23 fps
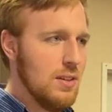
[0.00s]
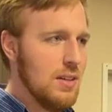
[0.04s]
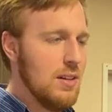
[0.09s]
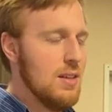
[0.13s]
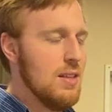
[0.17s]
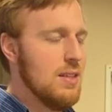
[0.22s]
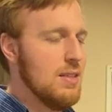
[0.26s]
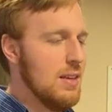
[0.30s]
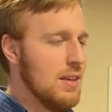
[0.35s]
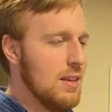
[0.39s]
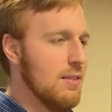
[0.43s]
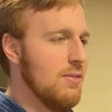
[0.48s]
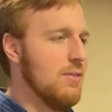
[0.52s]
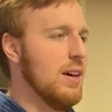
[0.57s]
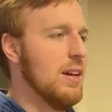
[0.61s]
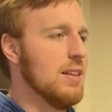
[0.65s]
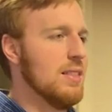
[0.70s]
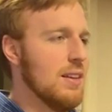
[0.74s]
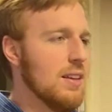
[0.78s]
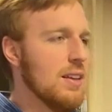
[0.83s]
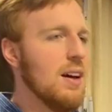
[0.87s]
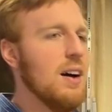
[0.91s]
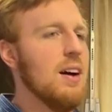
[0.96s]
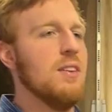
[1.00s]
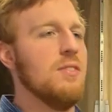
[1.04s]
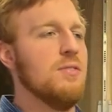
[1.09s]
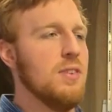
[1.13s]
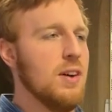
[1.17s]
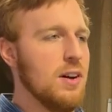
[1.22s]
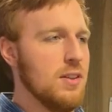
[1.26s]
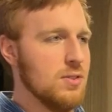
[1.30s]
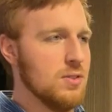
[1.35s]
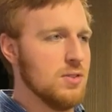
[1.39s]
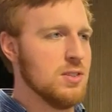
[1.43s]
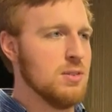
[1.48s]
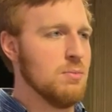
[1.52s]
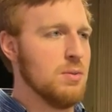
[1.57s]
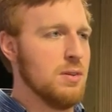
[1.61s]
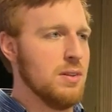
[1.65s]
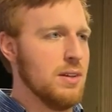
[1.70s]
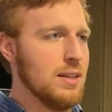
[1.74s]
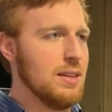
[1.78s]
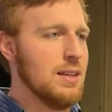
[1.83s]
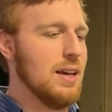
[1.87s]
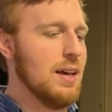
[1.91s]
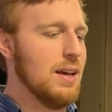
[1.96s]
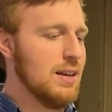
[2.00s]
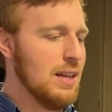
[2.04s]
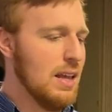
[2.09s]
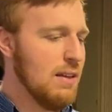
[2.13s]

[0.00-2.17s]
You know, you think of like the Godfather or something like that.